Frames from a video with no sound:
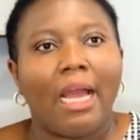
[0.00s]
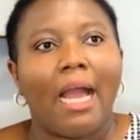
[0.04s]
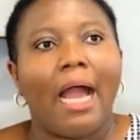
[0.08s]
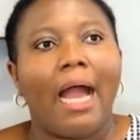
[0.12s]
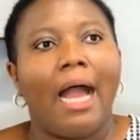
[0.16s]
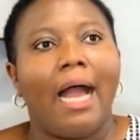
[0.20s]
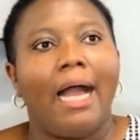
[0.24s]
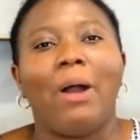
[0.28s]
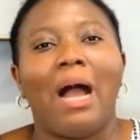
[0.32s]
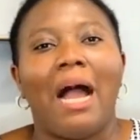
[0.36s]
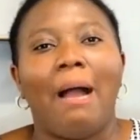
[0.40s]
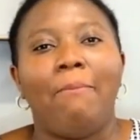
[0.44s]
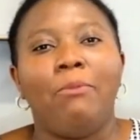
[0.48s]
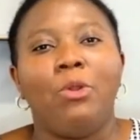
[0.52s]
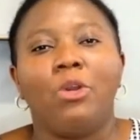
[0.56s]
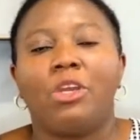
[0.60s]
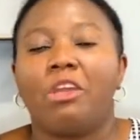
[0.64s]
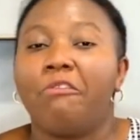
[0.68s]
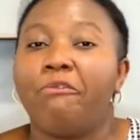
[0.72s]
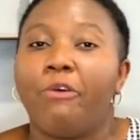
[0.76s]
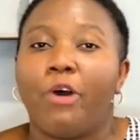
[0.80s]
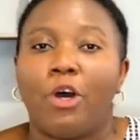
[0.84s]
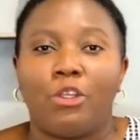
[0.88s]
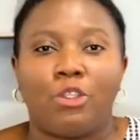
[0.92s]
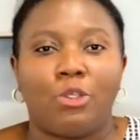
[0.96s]
I'm looking
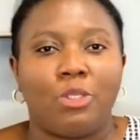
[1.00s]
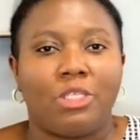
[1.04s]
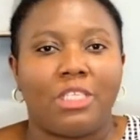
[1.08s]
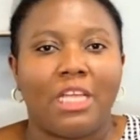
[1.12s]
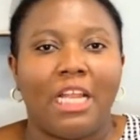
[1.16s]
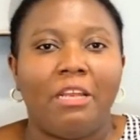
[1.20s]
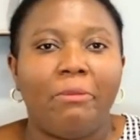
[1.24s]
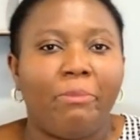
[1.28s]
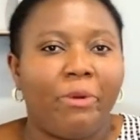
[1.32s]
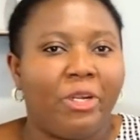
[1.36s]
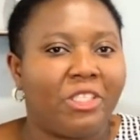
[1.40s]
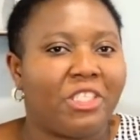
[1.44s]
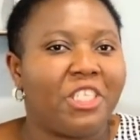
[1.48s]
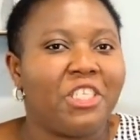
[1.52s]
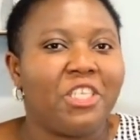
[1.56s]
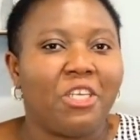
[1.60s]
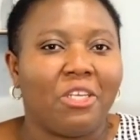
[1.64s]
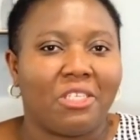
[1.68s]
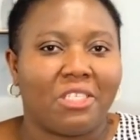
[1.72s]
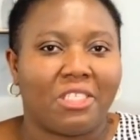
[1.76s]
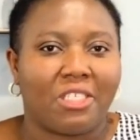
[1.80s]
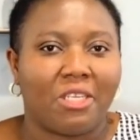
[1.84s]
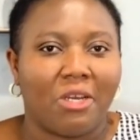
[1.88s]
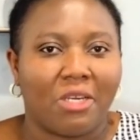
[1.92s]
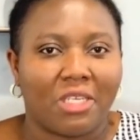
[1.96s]
forward to celebrating your
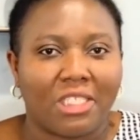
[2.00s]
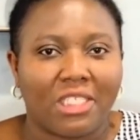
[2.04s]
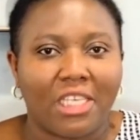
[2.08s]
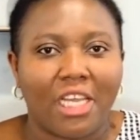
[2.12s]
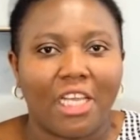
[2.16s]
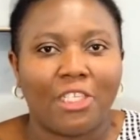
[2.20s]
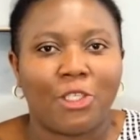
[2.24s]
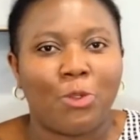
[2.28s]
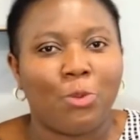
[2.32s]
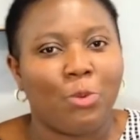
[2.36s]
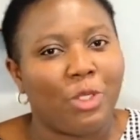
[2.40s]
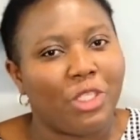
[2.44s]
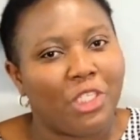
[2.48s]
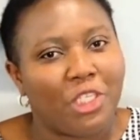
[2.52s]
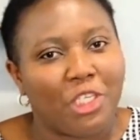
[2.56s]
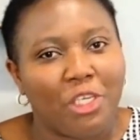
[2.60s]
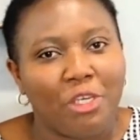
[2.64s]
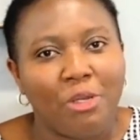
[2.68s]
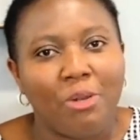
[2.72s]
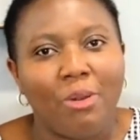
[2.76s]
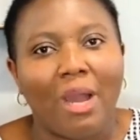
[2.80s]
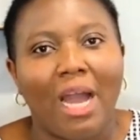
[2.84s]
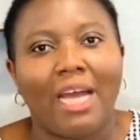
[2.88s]
success with you,